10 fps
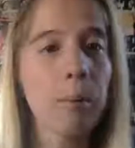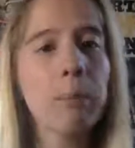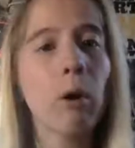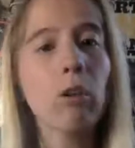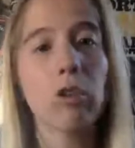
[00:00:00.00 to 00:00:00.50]

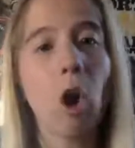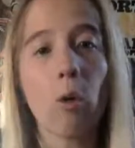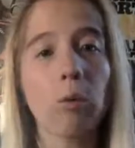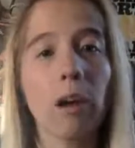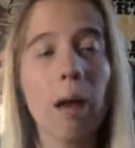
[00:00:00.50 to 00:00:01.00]
people
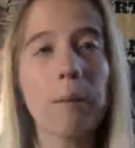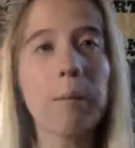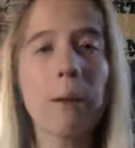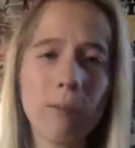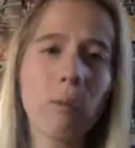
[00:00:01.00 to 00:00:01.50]

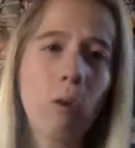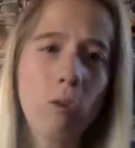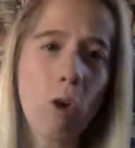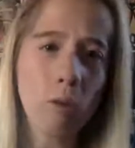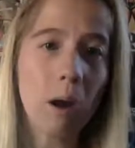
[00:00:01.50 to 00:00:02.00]
will of
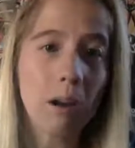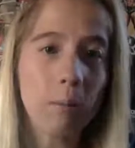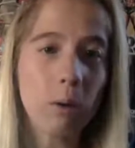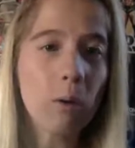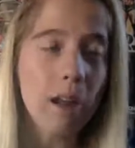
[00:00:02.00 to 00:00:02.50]
course want him
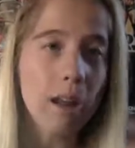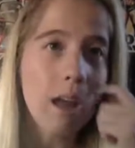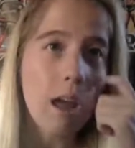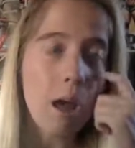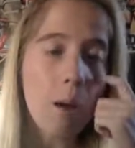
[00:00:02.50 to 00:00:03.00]
to win,
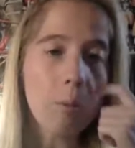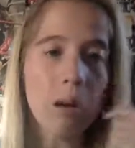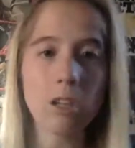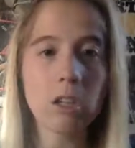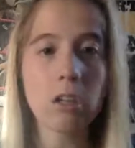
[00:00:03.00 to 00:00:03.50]

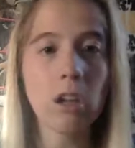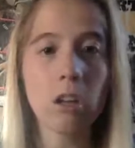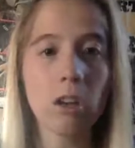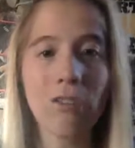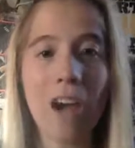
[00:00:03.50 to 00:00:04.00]
but it's
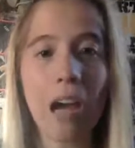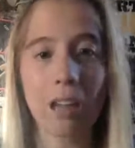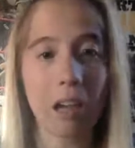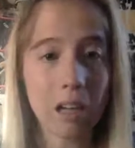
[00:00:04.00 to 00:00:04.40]
just the fact that